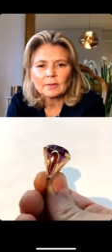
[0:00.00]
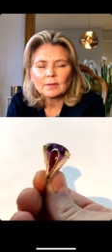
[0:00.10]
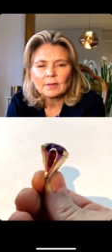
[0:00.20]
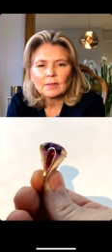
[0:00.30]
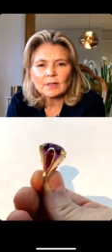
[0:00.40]

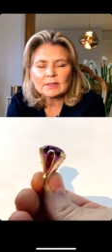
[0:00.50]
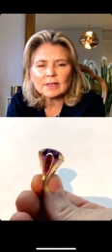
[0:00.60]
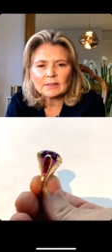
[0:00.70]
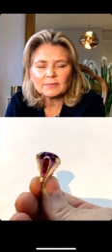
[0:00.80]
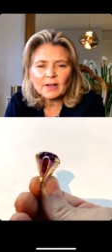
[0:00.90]
Yeah, because
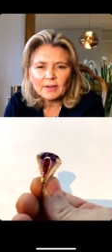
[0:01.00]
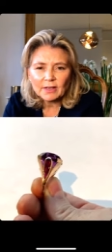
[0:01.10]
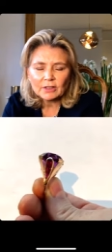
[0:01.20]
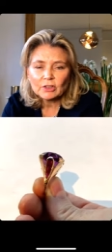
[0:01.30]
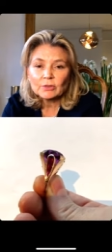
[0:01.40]
that's a very
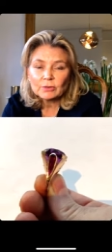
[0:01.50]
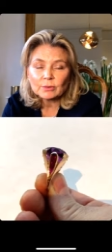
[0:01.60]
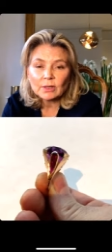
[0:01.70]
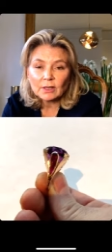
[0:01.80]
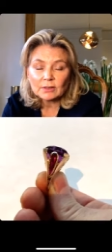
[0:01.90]
unusual
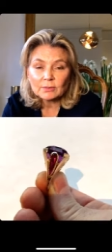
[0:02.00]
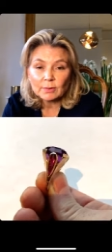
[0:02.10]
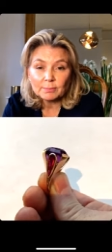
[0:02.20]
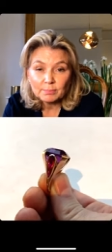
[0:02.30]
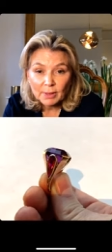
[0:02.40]
cut as
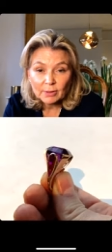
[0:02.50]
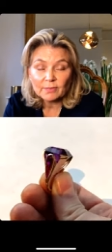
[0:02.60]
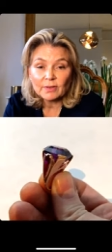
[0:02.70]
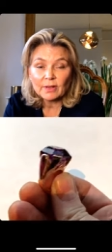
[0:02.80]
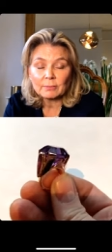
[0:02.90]
well, both
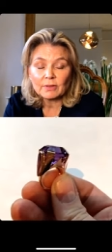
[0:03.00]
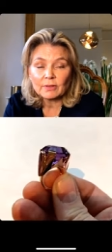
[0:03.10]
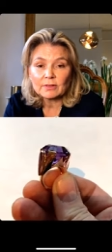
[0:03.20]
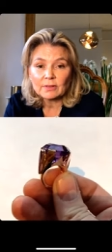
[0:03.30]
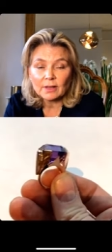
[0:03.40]
for the
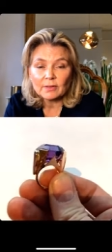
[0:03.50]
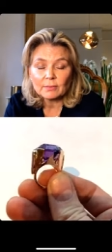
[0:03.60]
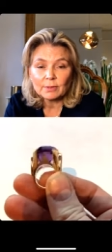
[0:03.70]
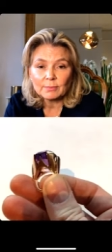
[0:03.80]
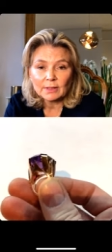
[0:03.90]
amethyst and the
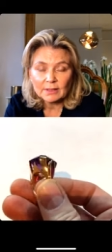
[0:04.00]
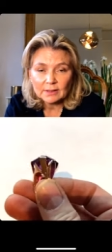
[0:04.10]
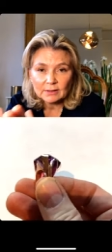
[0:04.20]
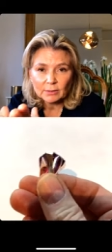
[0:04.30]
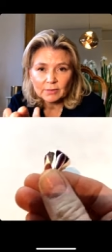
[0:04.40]
rubellite,
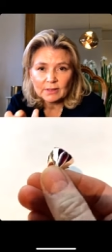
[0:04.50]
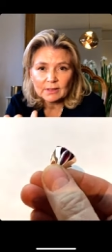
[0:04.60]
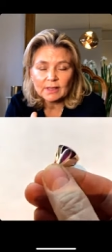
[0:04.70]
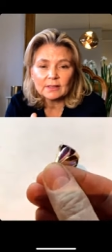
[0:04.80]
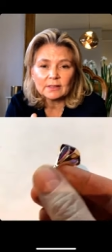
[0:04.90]
that sort of
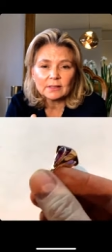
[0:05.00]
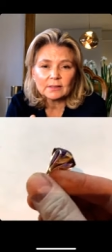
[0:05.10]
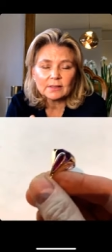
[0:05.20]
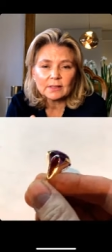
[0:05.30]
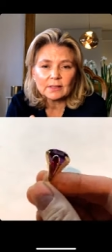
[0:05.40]
extended
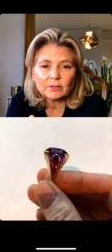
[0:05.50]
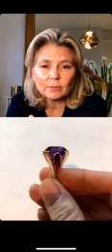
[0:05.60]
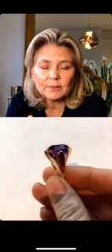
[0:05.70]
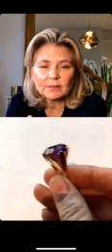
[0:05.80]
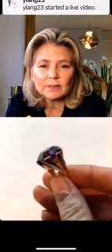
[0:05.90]

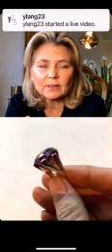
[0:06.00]
teardrop, isn't it?